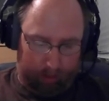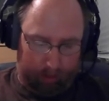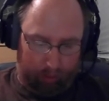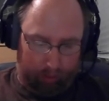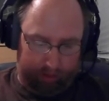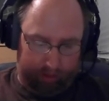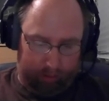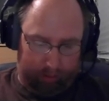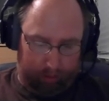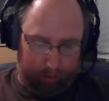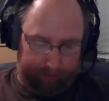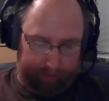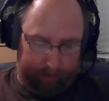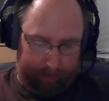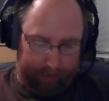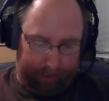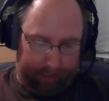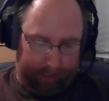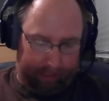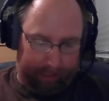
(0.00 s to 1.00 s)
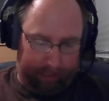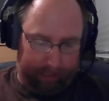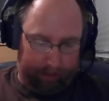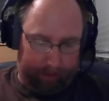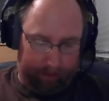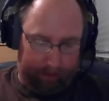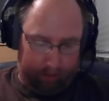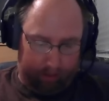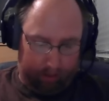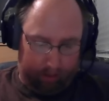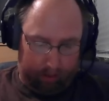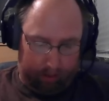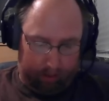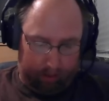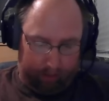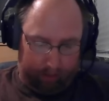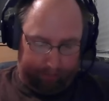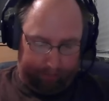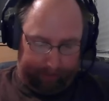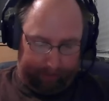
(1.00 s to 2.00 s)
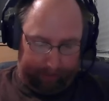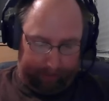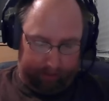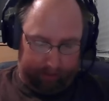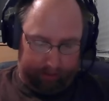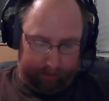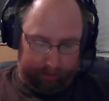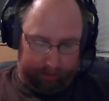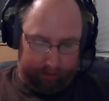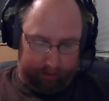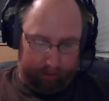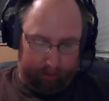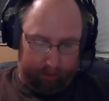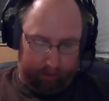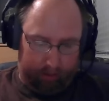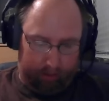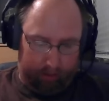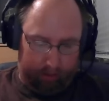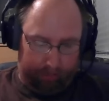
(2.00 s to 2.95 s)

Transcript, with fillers: Whatsoever thy hand findeth do